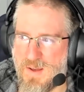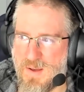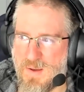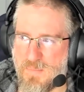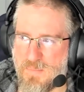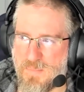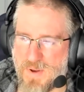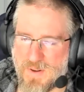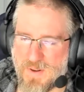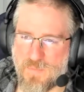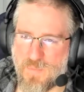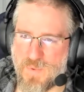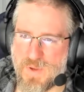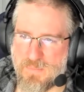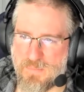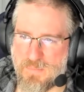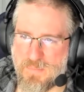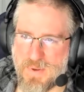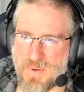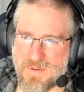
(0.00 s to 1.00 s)
But if we
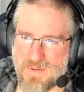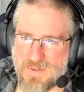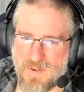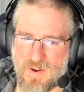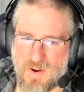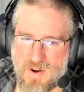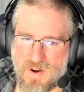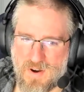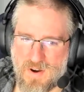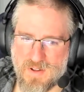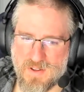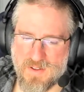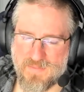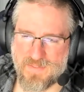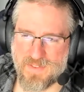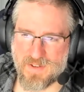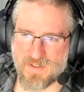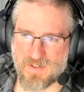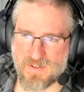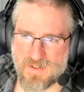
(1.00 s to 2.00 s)
built all
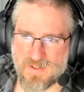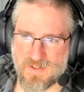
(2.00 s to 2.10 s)
of the